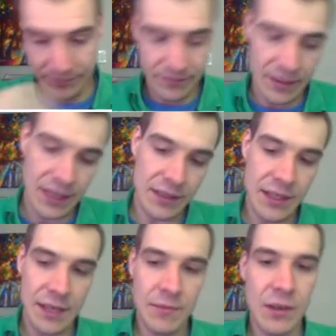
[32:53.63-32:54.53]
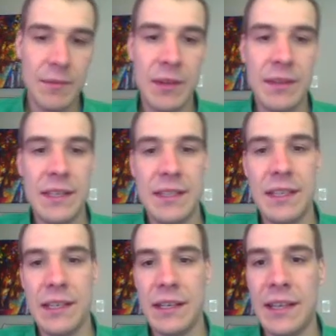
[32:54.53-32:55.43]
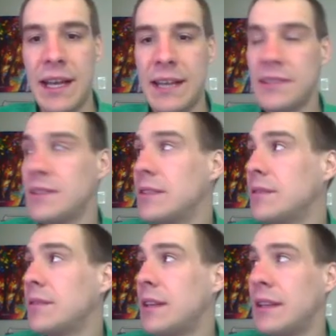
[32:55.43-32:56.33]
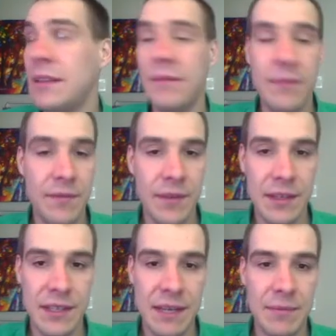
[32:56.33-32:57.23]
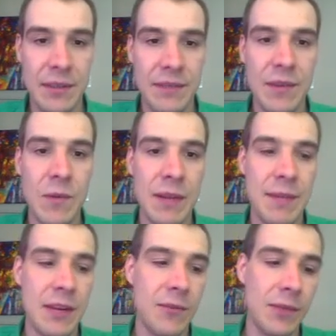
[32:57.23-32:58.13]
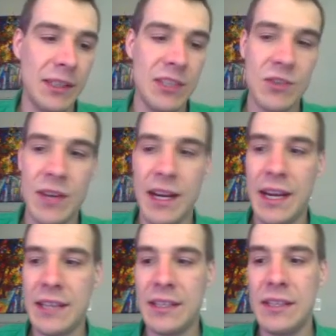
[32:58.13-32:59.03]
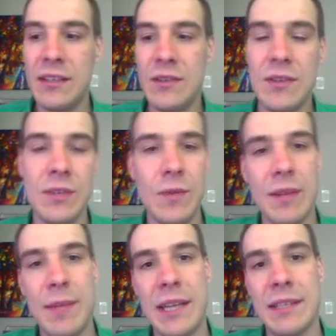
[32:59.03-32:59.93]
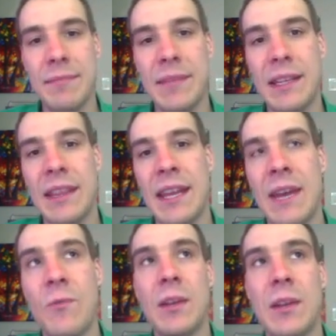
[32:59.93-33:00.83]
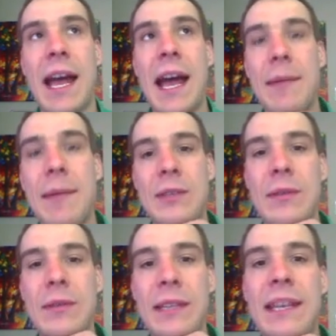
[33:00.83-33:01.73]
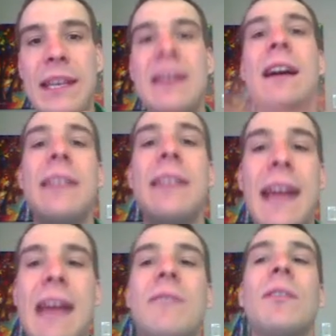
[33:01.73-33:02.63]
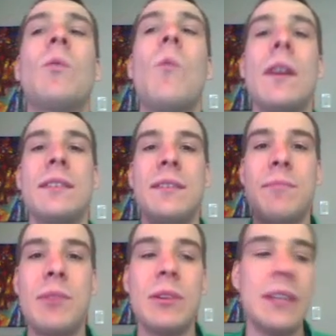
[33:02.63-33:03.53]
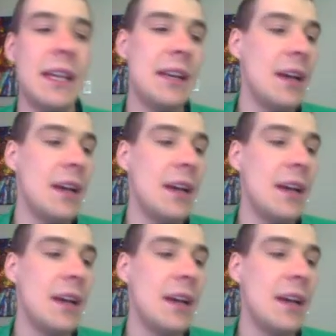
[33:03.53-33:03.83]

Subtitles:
I'll talk more about this in class. So, for example, if you want to make a really strong acid, you just want to make something that will absolutely not ever want to pull in